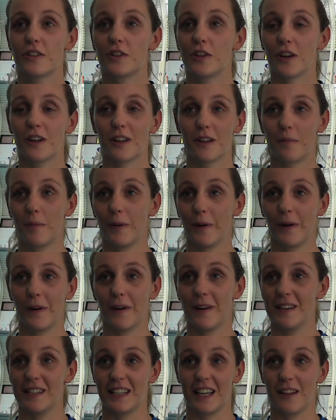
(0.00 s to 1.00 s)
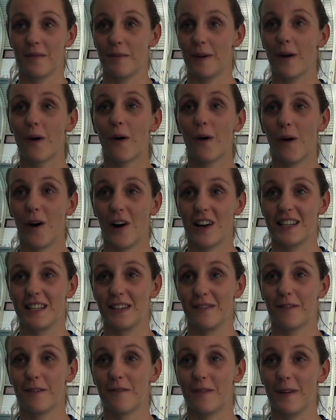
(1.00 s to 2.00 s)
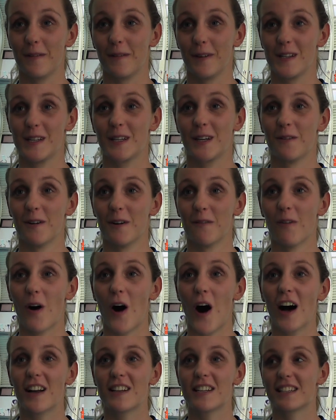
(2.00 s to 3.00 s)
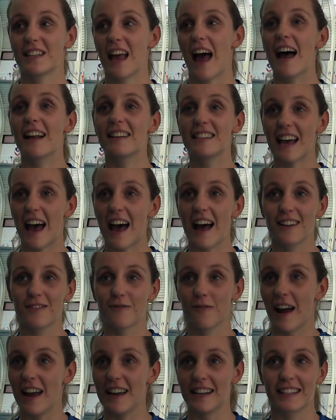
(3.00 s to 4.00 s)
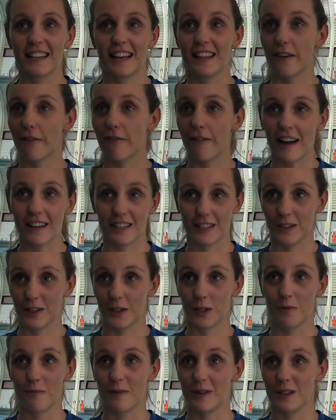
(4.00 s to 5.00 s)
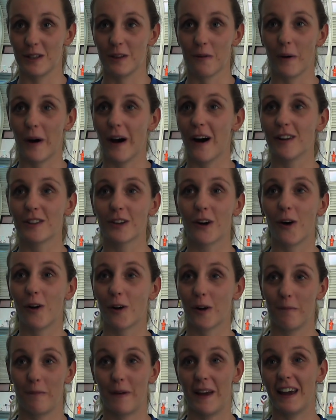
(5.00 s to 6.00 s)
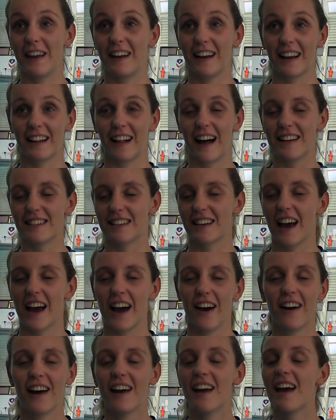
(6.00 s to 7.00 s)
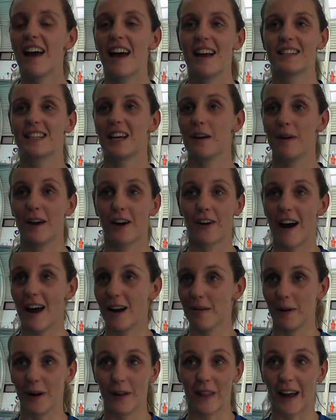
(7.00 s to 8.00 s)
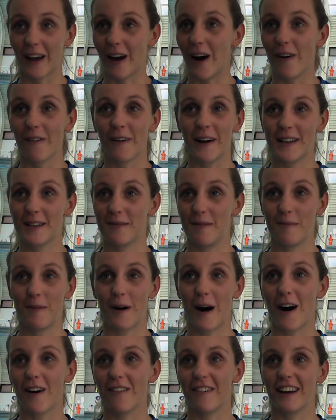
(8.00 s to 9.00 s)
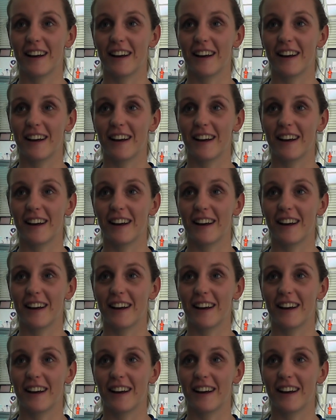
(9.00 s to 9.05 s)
Duel In The Pool is going to be awesome for people to come and watch. Head-to-head racing, the fastest swimmers in the world, all competing in Glasgow. It's going to be incredible and I can't wait to be part of